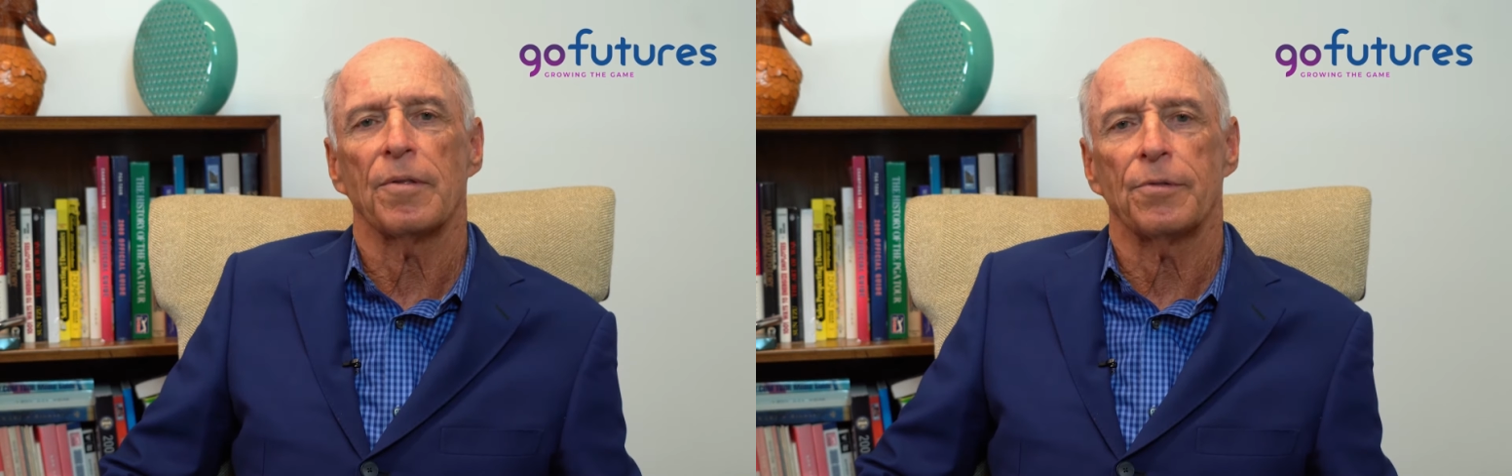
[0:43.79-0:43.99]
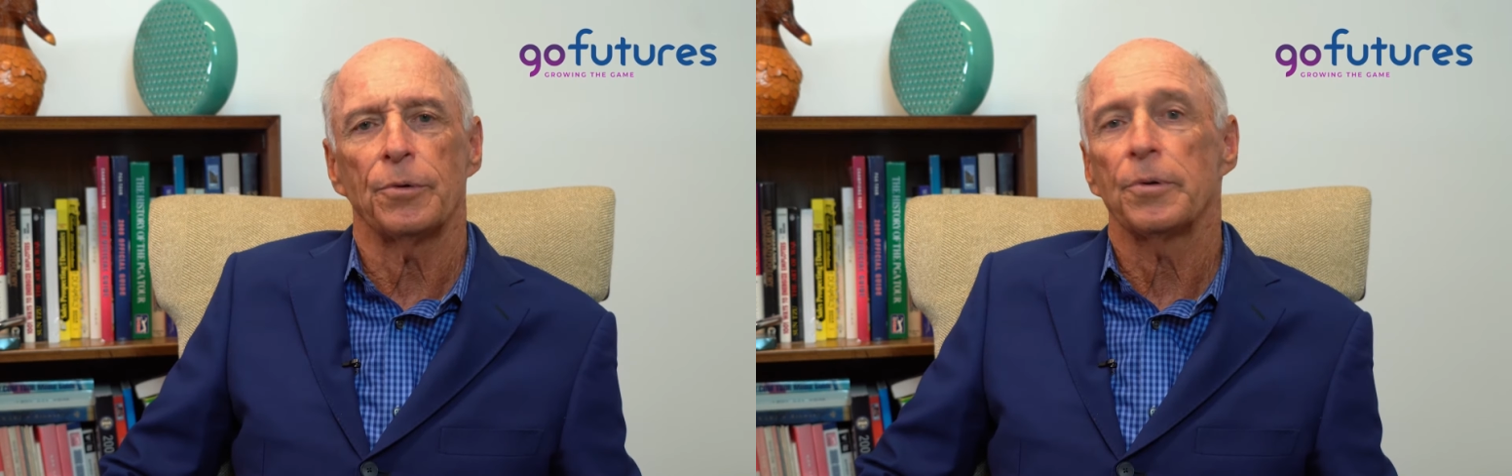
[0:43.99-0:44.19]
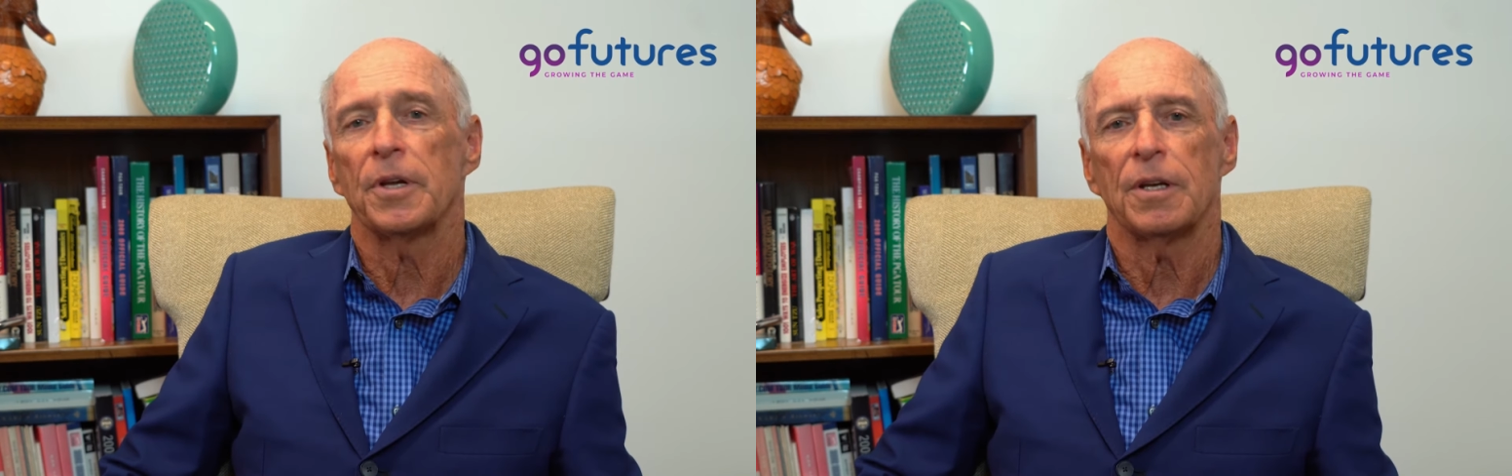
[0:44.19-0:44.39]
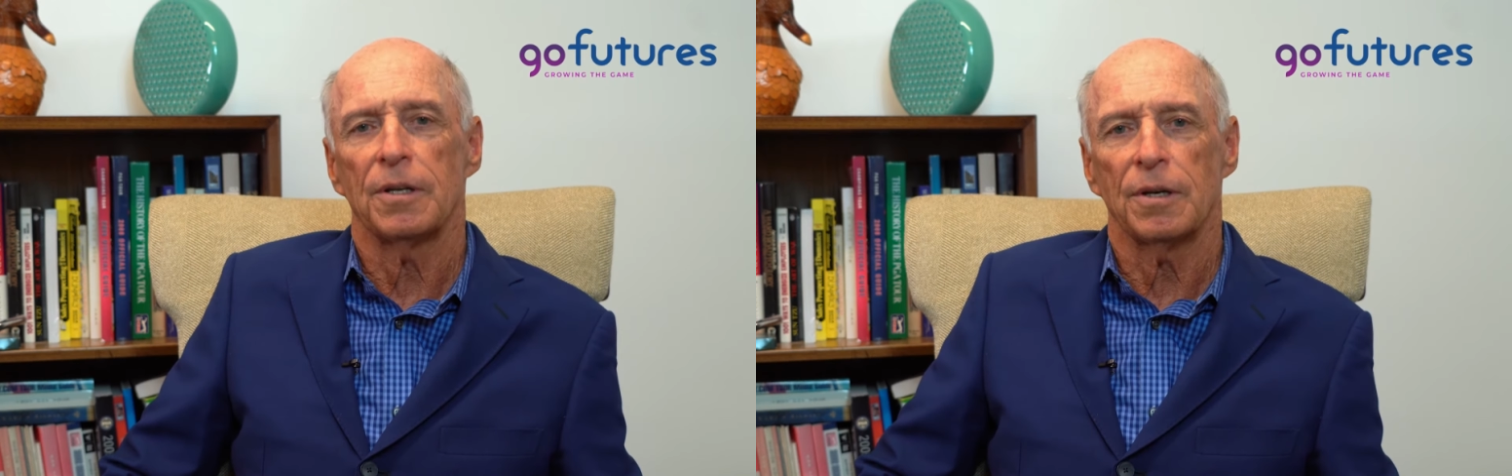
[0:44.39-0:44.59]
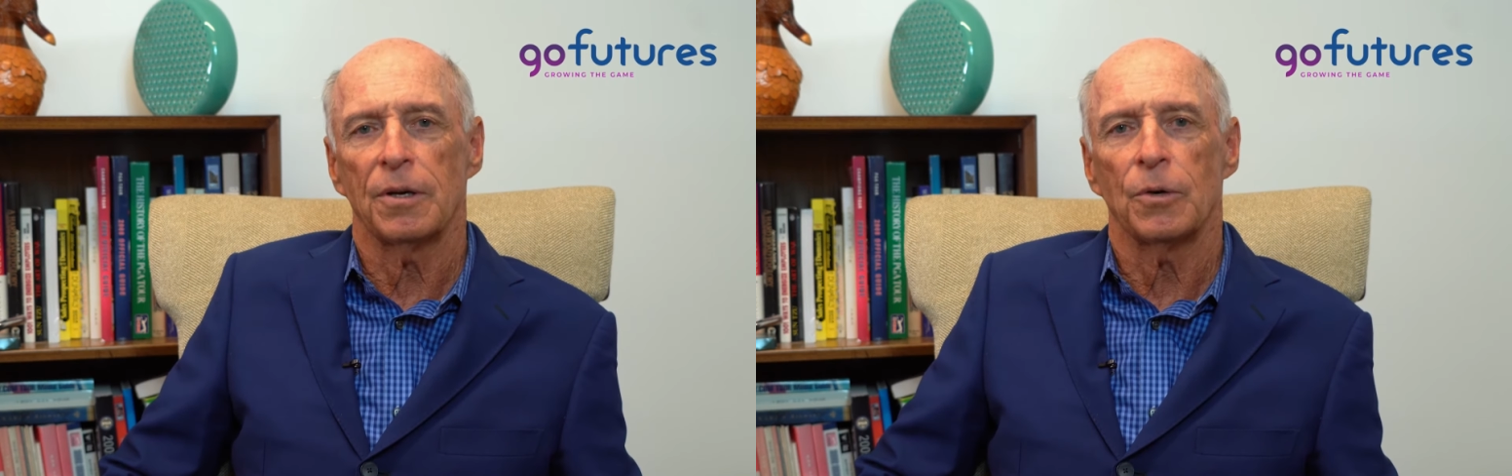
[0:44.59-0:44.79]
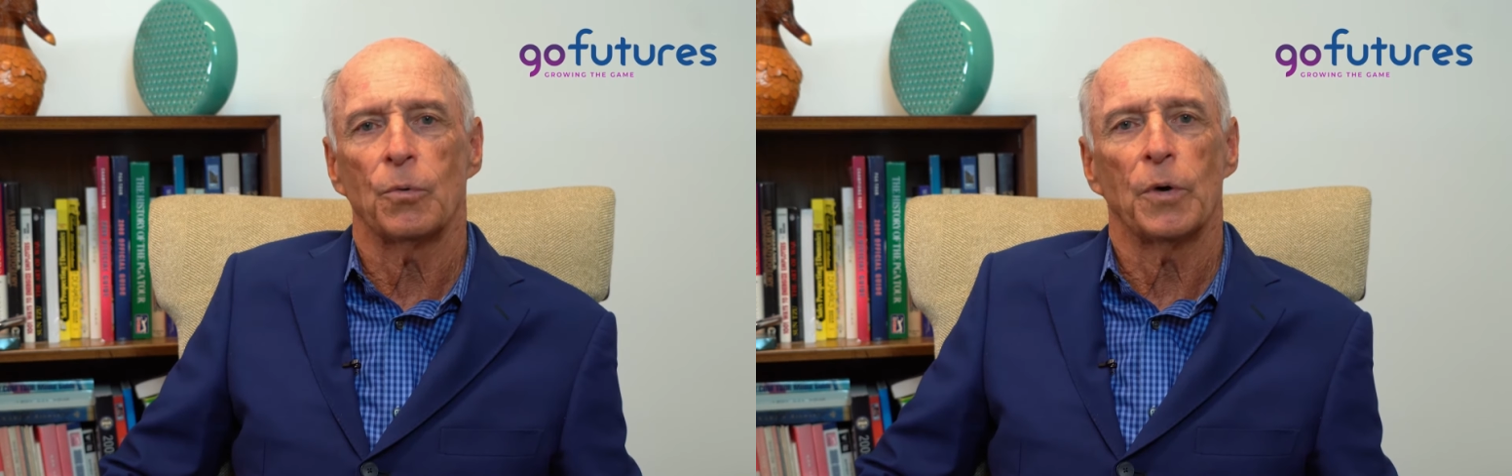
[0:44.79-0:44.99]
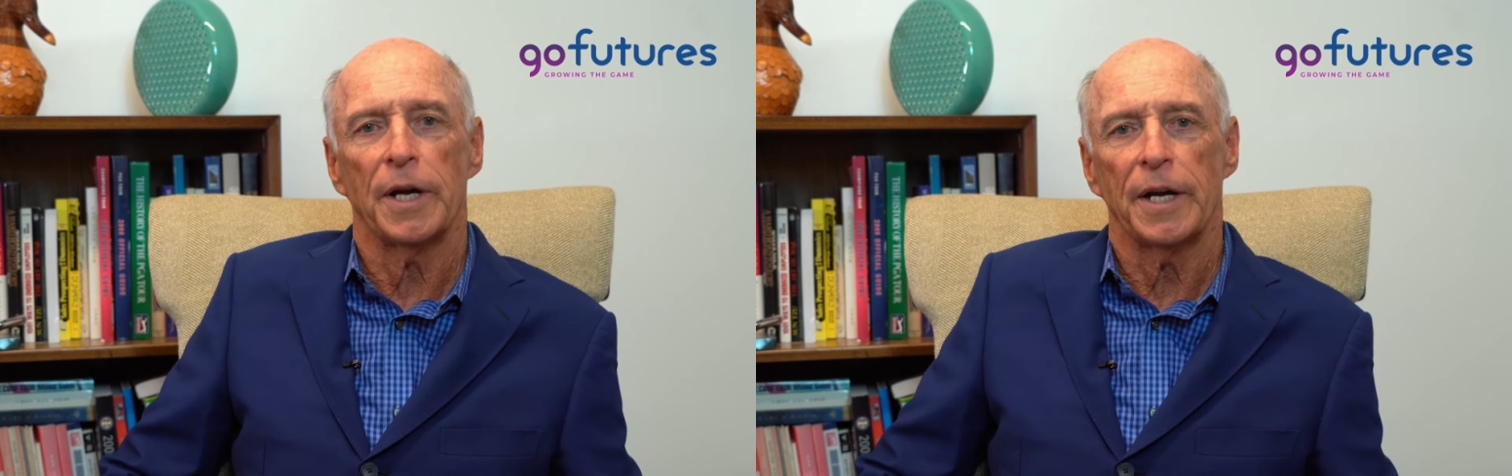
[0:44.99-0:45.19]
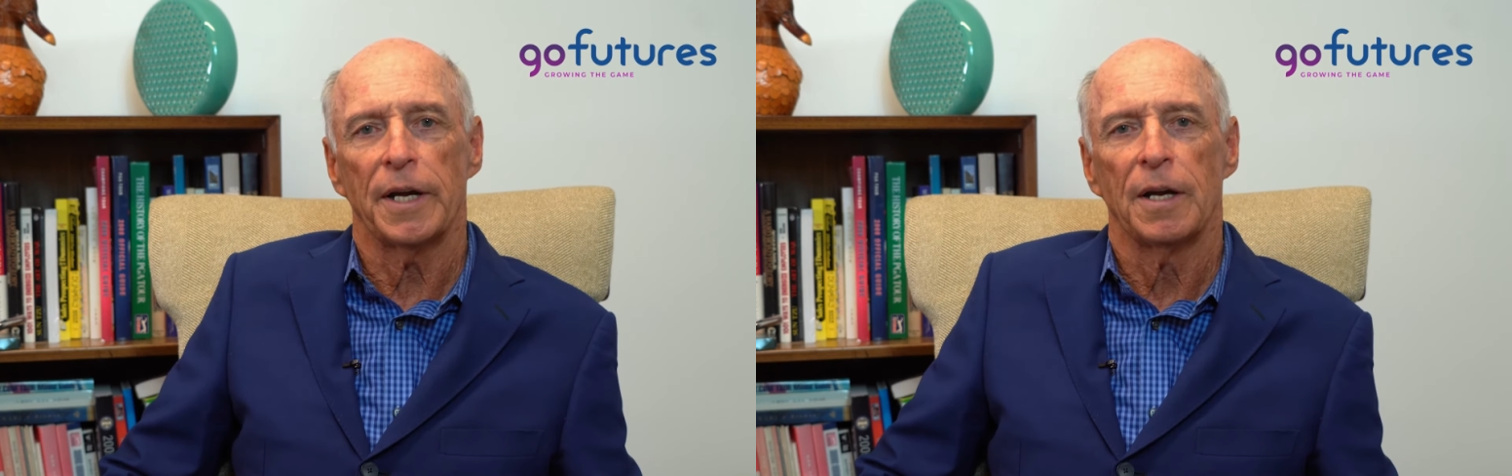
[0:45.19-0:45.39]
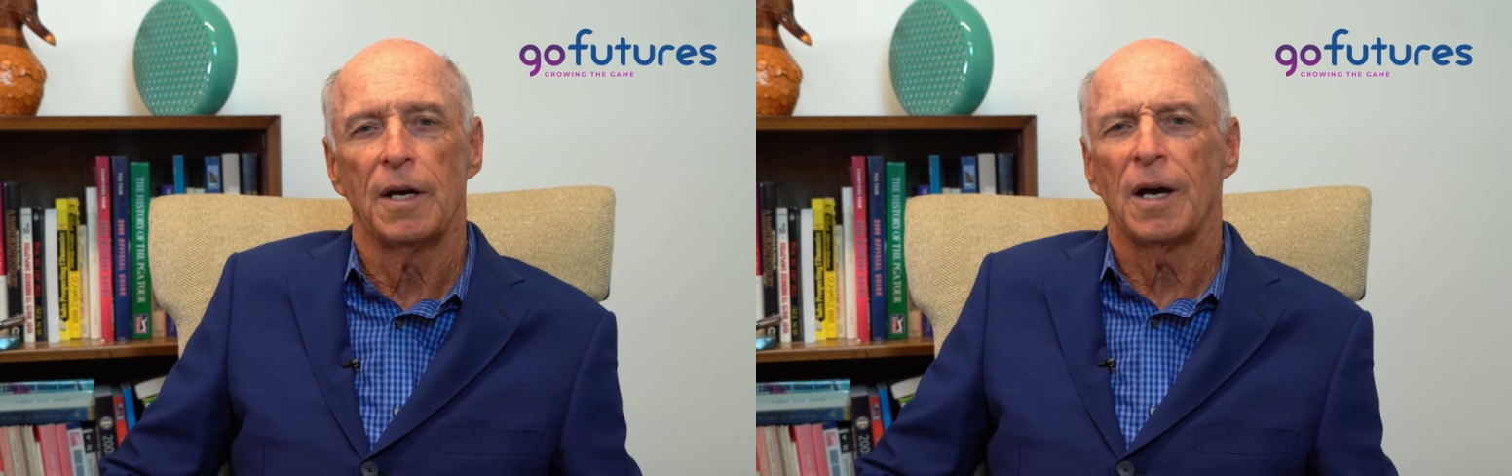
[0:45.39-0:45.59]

through the Indigo Way.